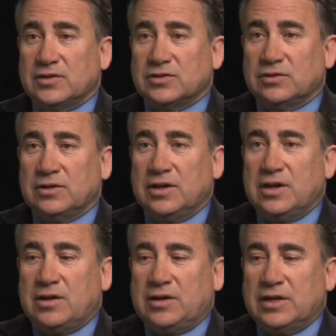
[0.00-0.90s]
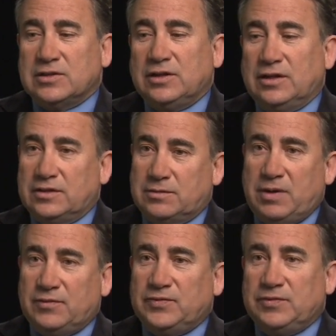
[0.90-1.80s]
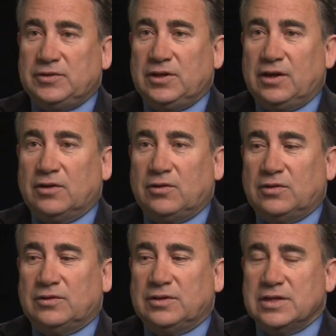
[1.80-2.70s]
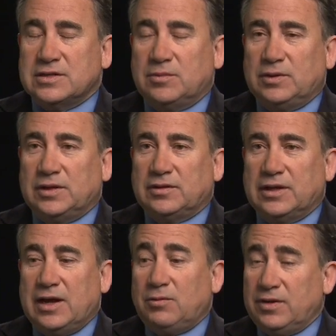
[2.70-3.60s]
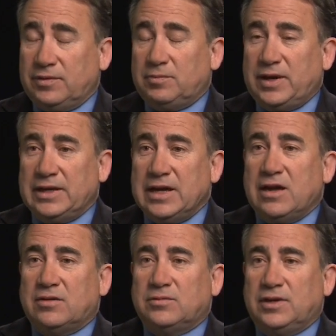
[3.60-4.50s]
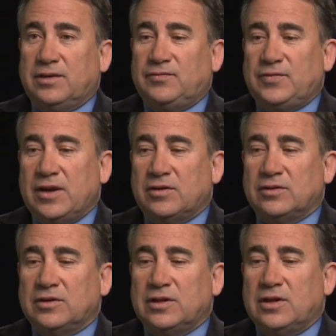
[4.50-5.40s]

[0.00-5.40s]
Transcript: So it still is about 15 year old discipline. However, by now we have found